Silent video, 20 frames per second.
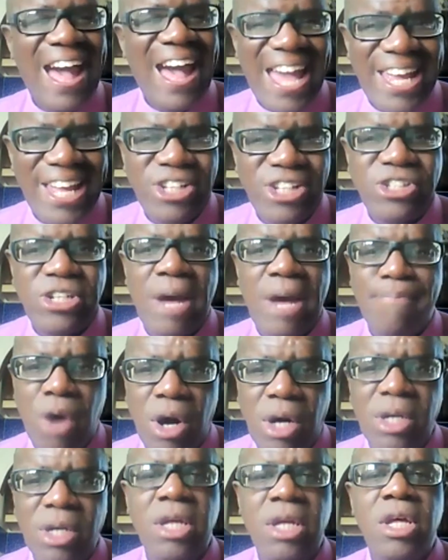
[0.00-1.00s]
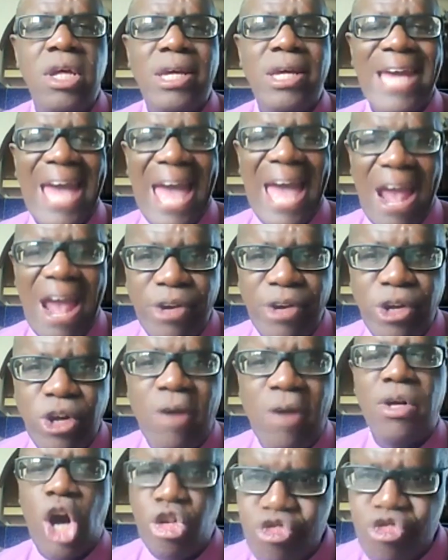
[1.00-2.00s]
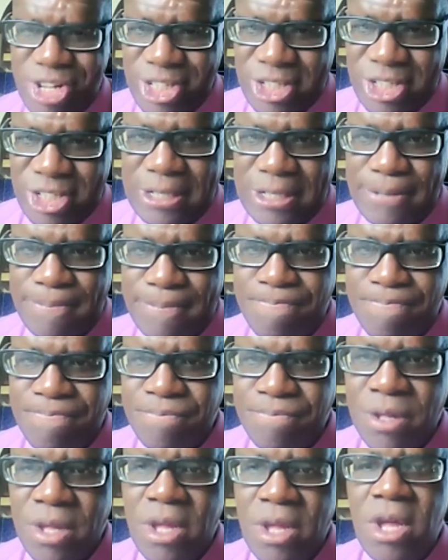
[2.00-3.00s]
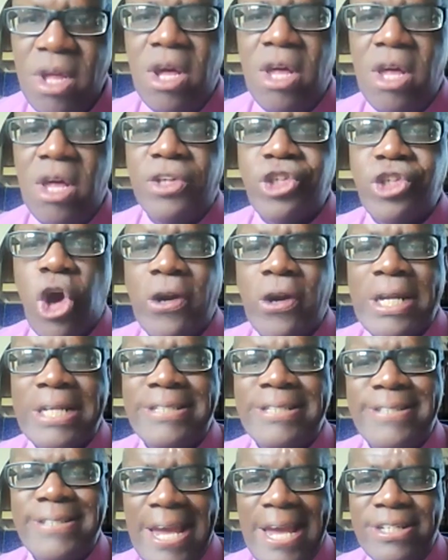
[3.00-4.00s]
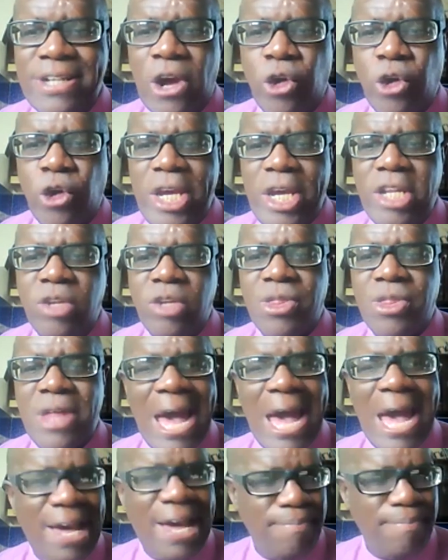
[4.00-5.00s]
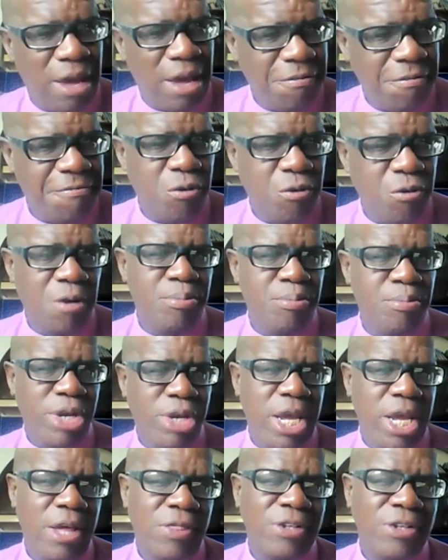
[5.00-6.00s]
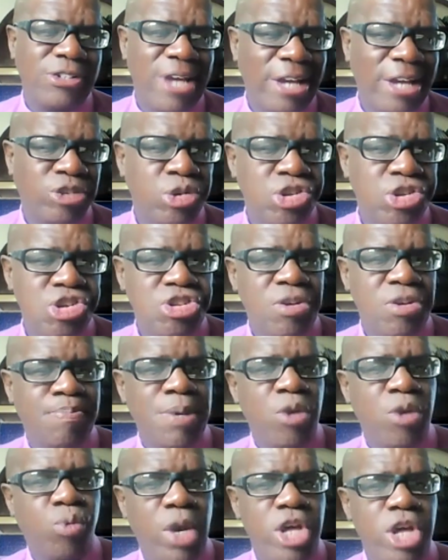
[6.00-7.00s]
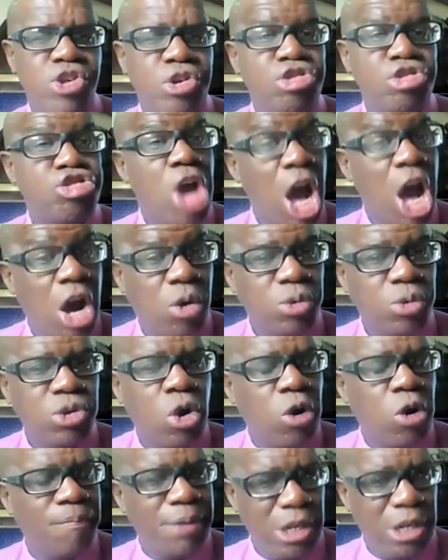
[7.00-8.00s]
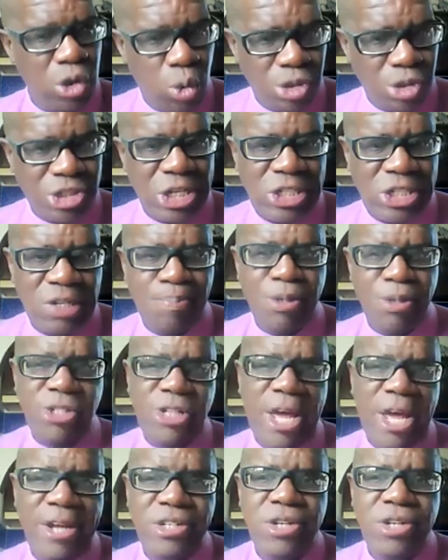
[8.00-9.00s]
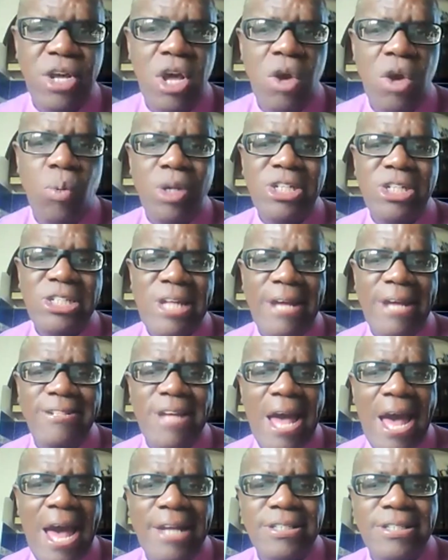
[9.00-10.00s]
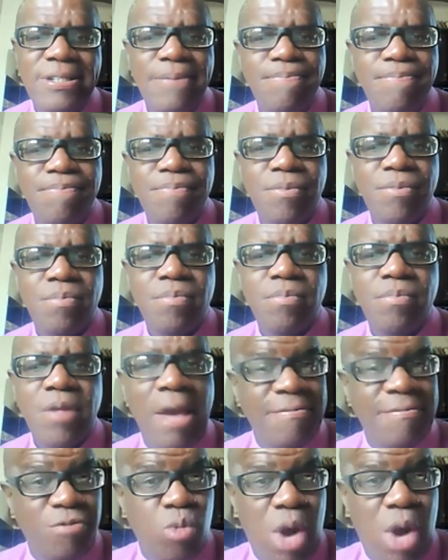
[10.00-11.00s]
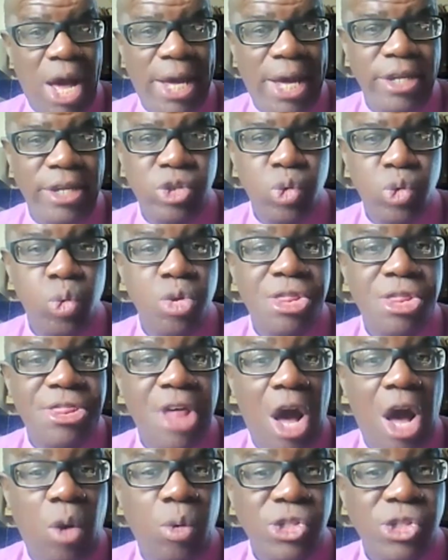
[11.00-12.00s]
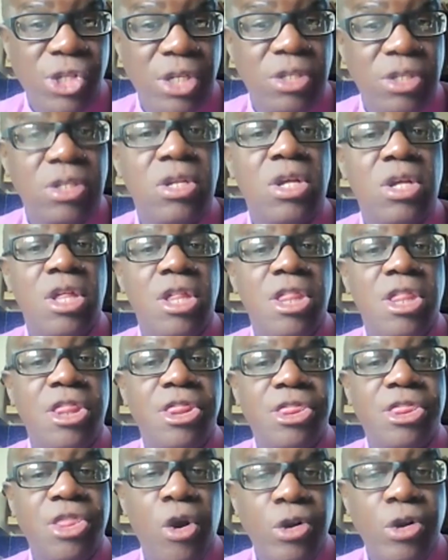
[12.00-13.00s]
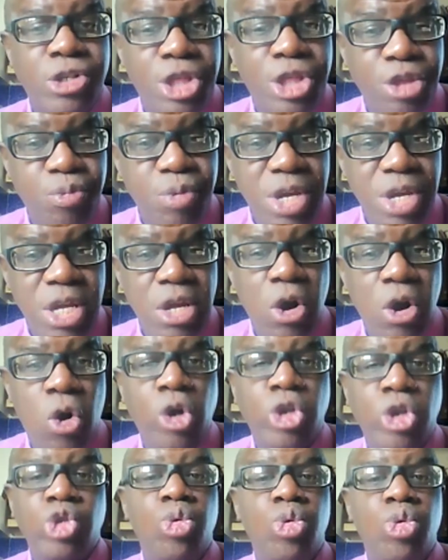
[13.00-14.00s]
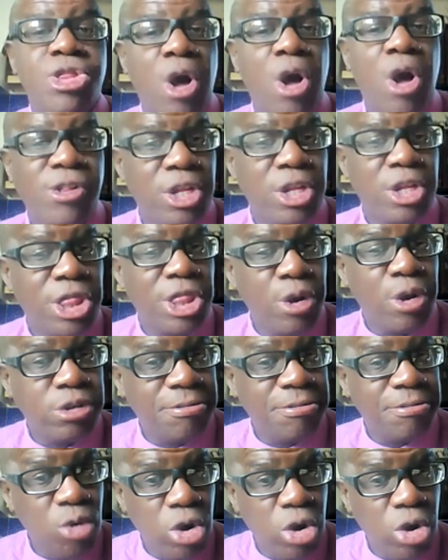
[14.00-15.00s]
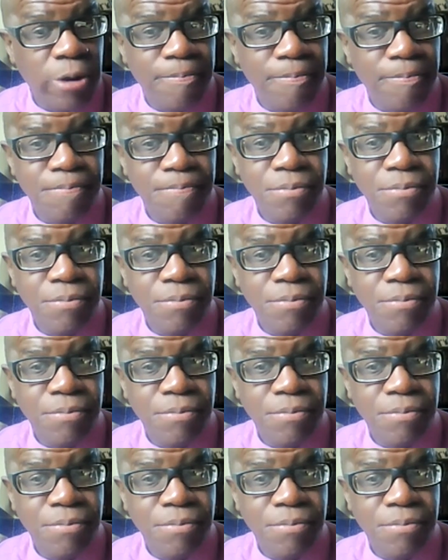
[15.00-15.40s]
highest among CARICOM countries. The target date agreed with the IMF for bringing the debt to GDP ratio down or below 60% was set at FY 2033 or 2034.